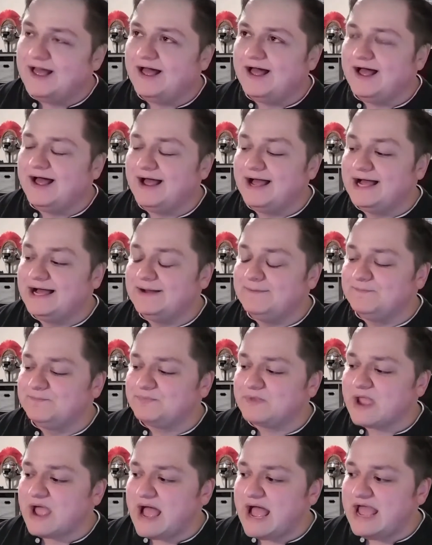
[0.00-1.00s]

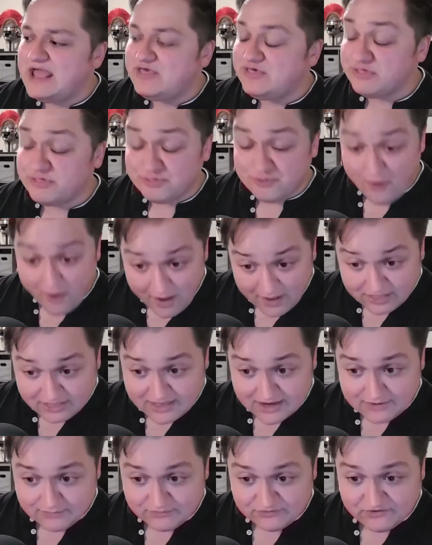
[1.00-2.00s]
I thought
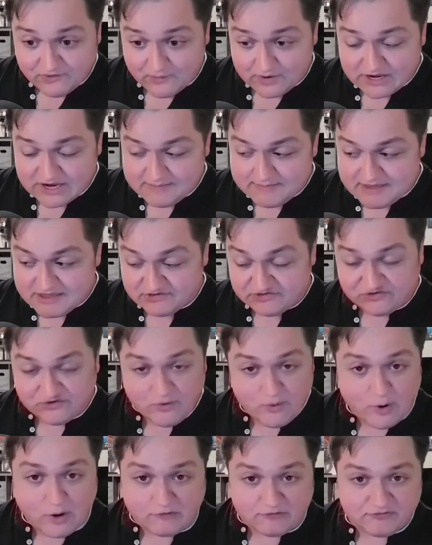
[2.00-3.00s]
that it was going to be
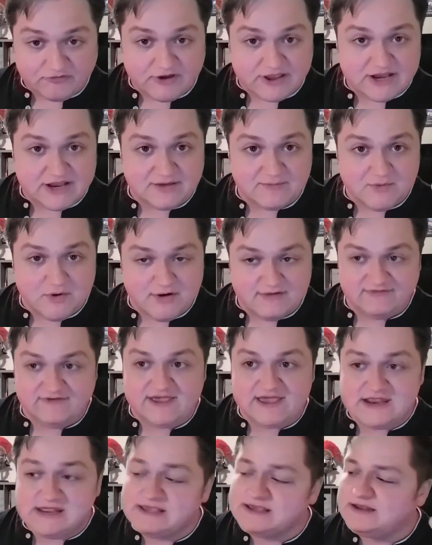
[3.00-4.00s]
Ahsoka fighting Moff
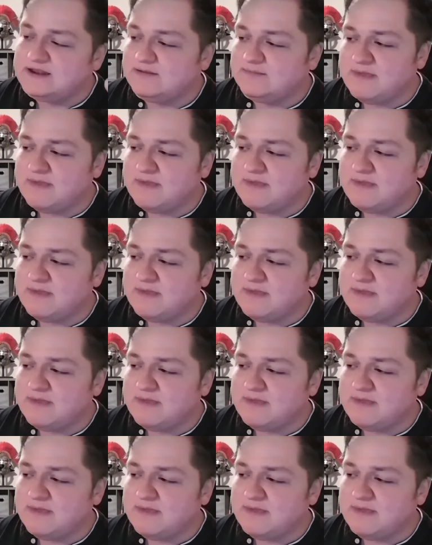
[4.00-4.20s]
Gideon,